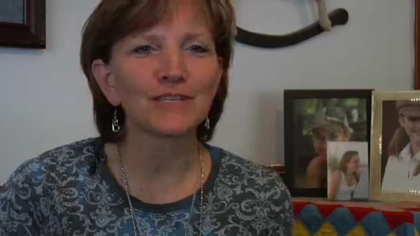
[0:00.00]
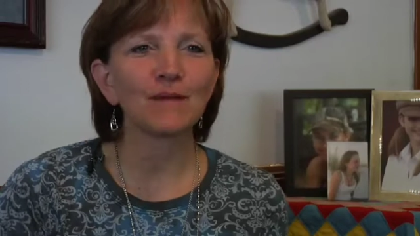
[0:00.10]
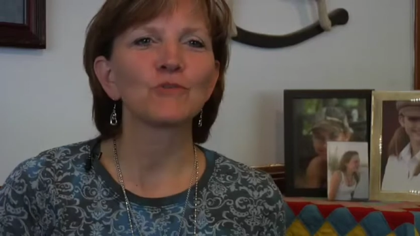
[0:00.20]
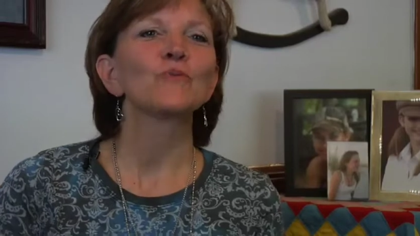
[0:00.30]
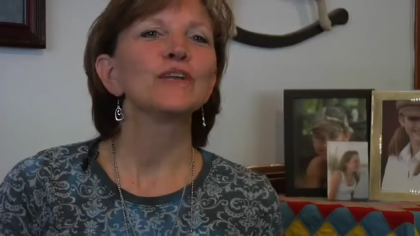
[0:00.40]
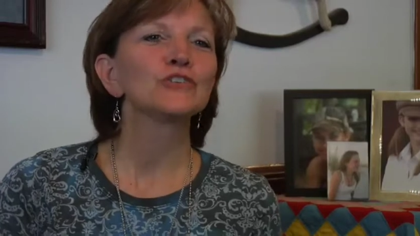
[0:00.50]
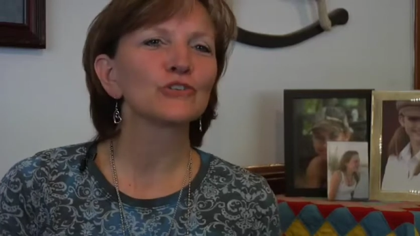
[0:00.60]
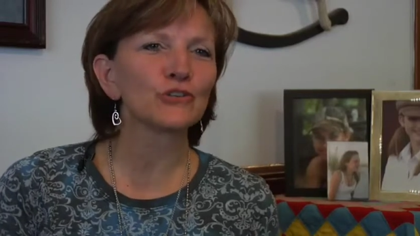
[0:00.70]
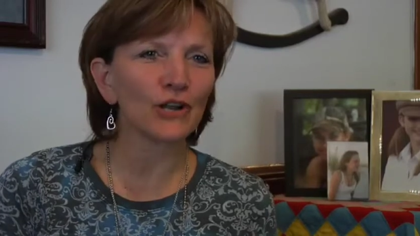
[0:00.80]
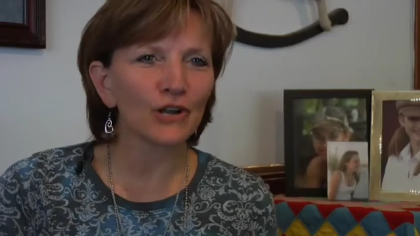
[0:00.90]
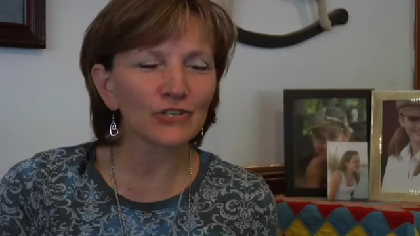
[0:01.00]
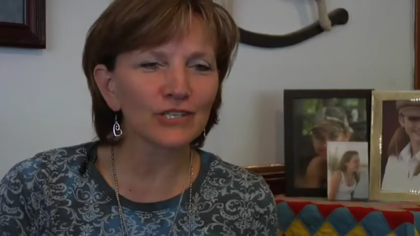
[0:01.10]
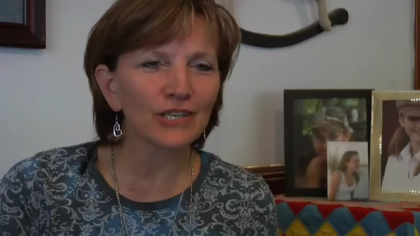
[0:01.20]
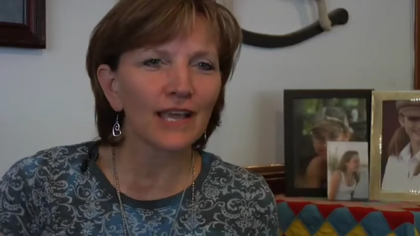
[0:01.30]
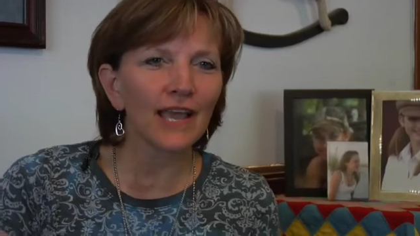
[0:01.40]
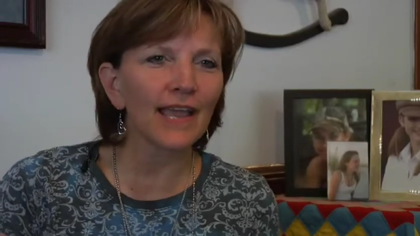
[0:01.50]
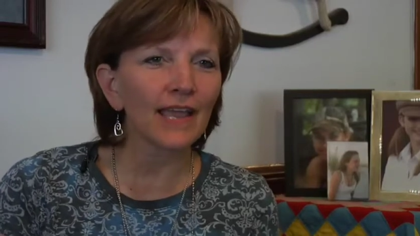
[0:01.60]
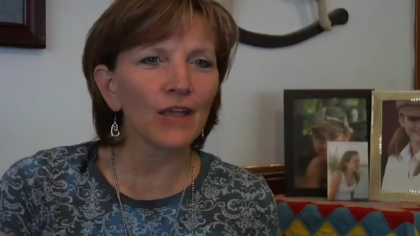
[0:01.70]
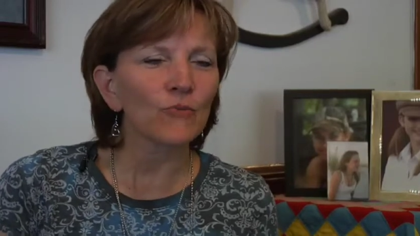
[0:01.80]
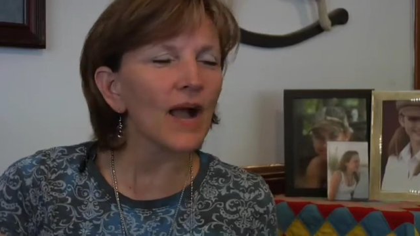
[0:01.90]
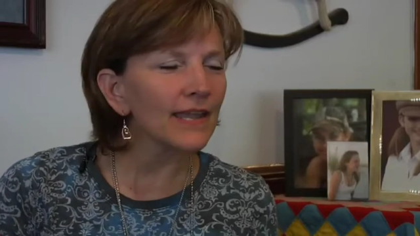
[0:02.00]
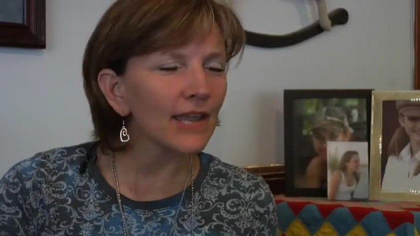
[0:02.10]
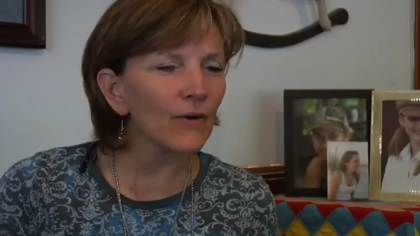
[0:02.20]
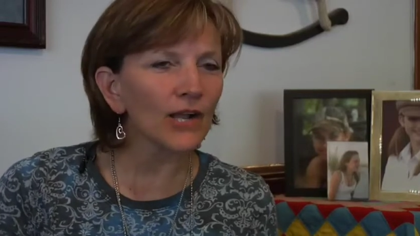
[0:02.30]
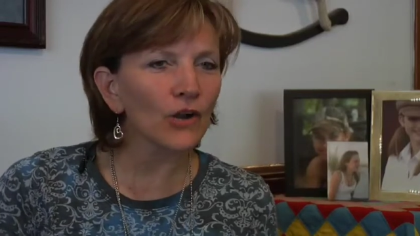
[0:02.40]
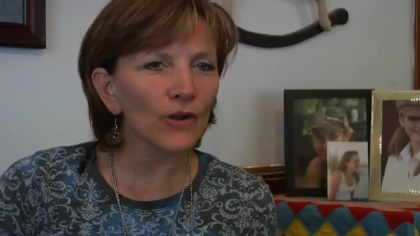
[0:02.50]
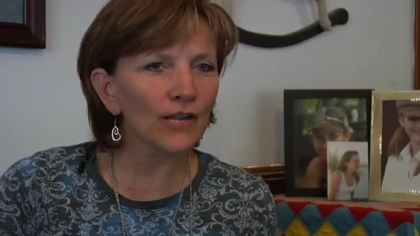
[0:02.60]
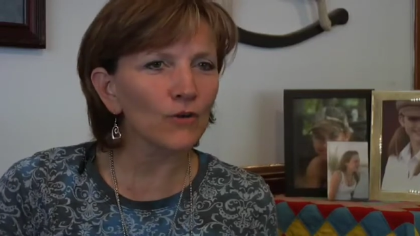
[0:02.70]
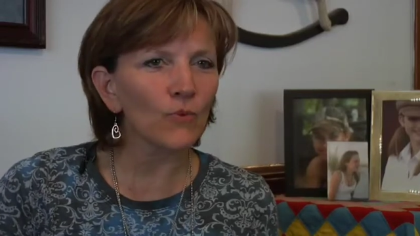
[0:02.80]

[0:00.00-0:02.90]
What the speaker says: is I'm a registered nurse, and right now I currently